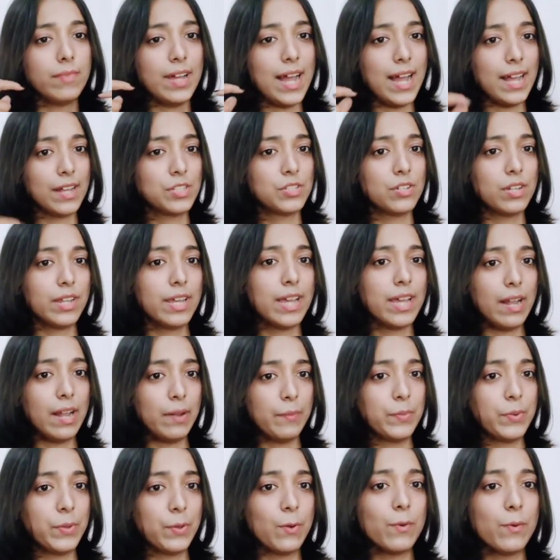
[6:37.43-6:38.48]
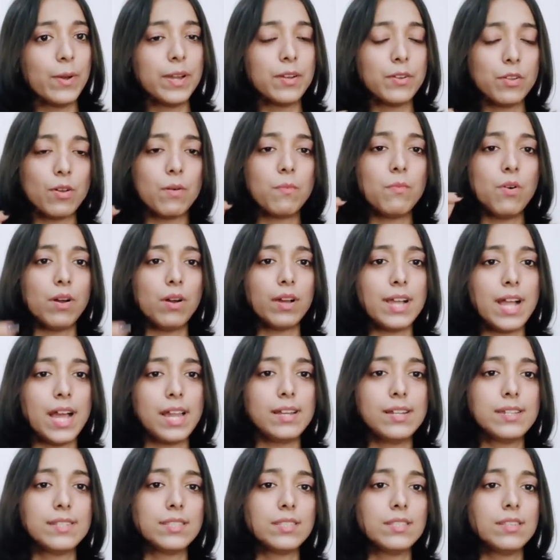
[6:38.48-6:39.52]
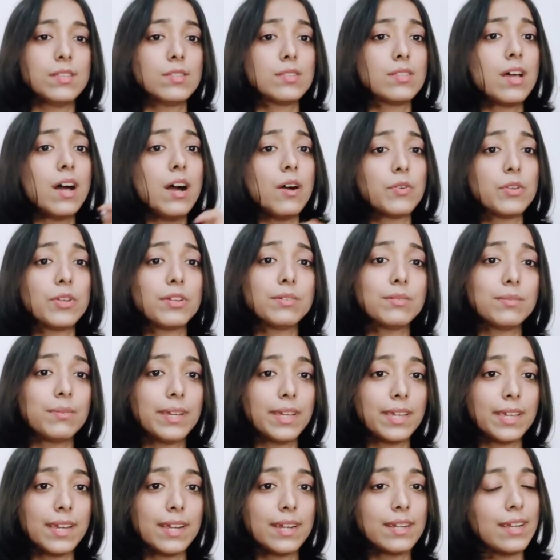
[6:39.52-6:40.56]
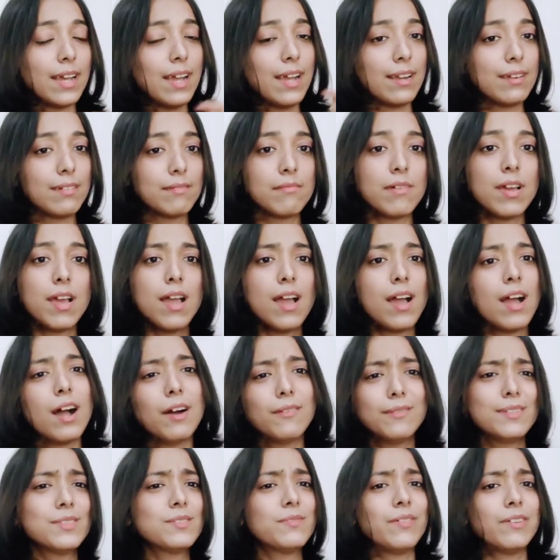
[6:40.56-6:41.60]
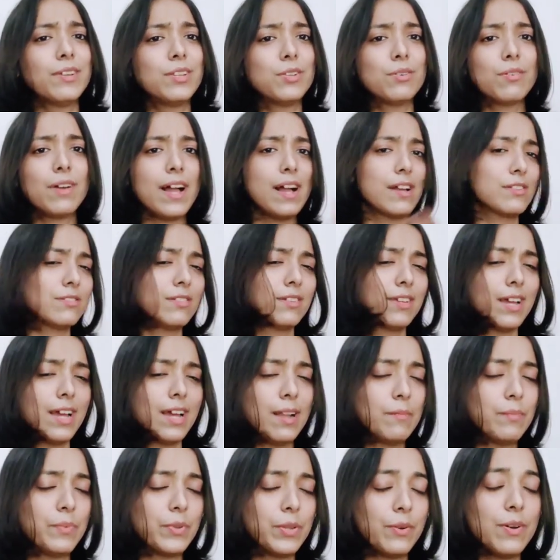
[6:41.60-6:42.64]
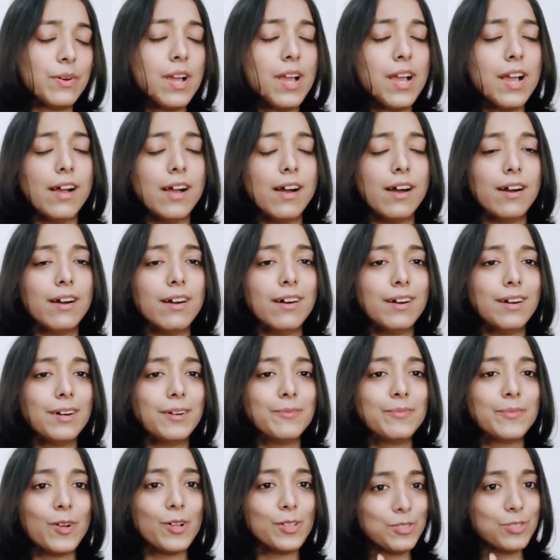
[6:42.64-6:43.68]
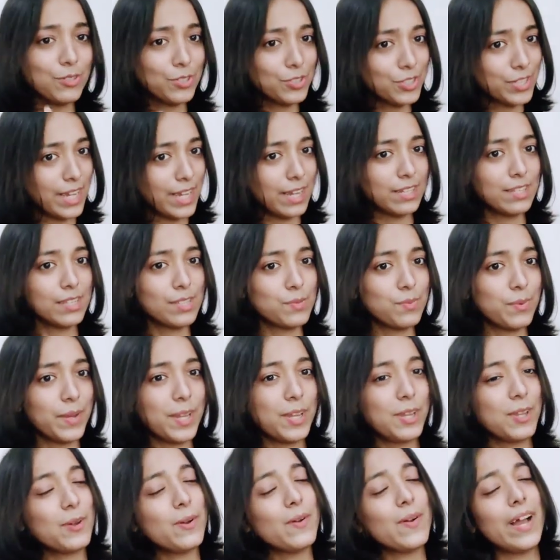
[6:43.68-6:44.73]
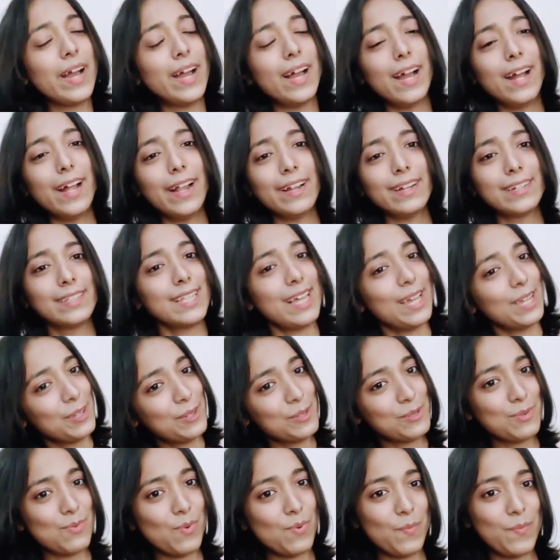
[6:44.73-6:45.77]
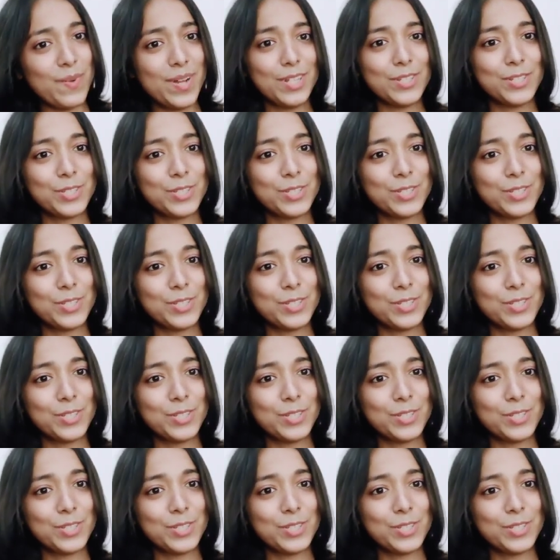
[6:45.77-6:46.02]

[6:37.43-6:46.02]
actually helped you in your mock analysis, how you're doing it, and how this video actually helped you. Also share this video, and thank you so